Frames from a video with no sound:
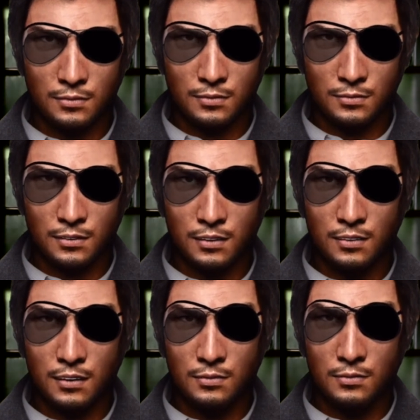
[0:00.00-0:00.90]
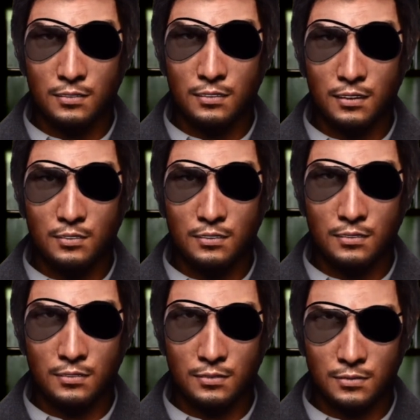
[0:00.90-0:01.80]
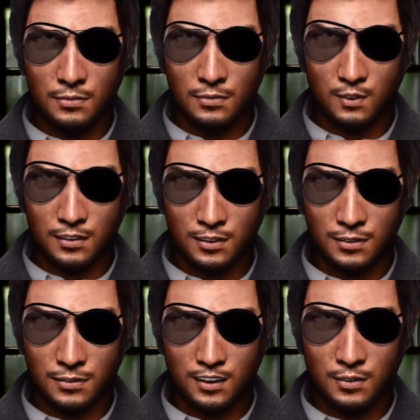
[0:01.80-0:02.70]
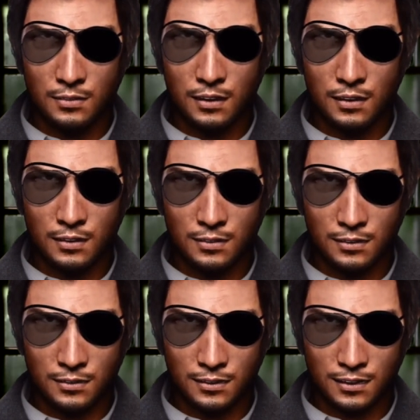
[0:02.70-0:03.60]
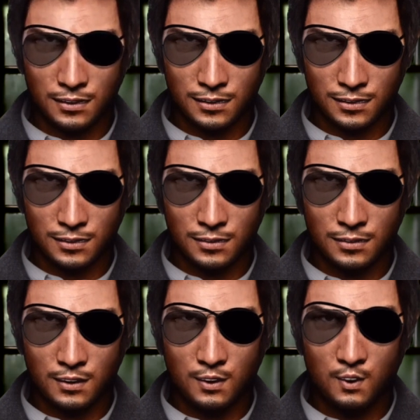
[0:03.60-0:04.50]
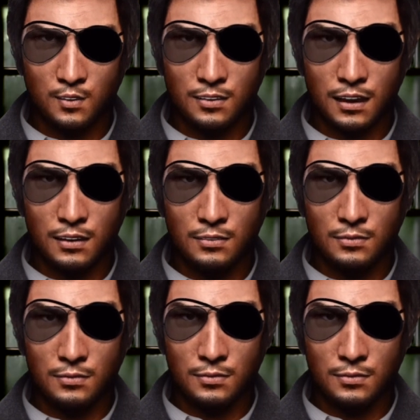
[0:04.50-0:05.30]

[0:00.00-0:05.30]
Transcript: I think I had really good times with that. And really